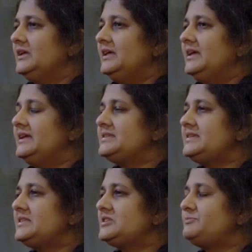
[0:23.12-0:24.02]
It
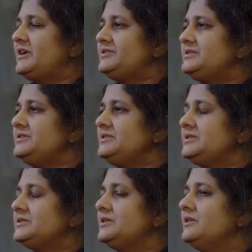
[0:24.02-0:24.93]
sets
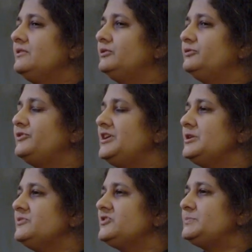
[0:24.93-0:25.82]
precedents for freedom
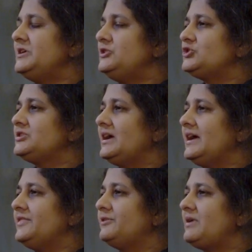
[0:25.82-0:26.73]
of speech
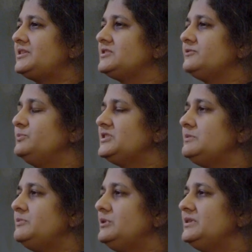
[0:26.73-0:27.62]
and the rights of
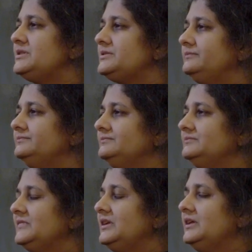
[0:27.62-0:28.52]
whistleblowers.
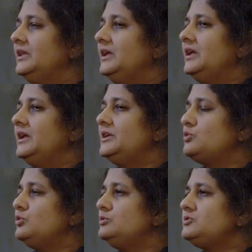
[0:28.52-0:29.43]
It
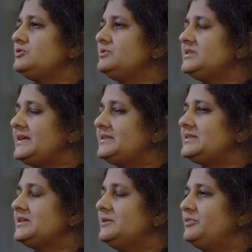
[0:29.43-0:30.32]
also
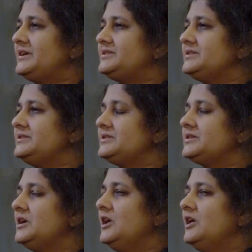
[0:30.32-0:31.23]
sets precedents
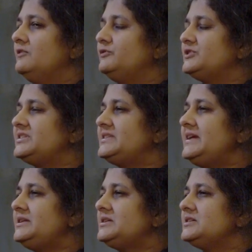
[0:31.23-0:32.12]
for
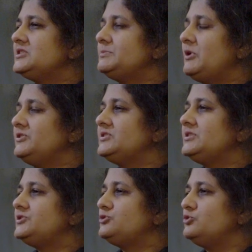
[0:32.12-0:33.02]

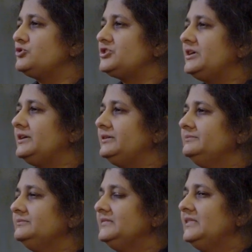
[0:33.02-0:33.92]
state-sponsored torture
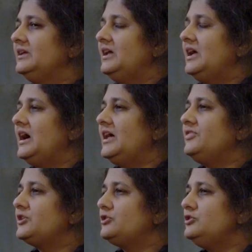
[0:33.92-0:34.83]
and
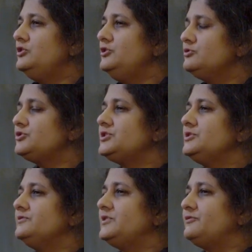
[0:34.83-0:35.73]
the collusion
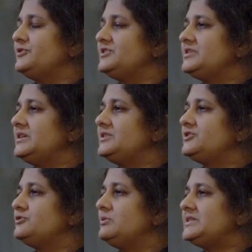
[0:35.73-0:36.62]
of different states
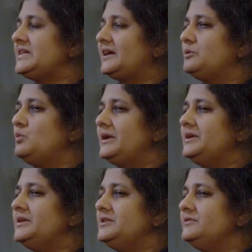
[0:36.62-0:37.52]
to attack one
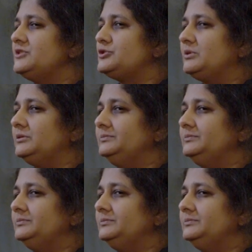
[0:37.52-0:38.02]
individual.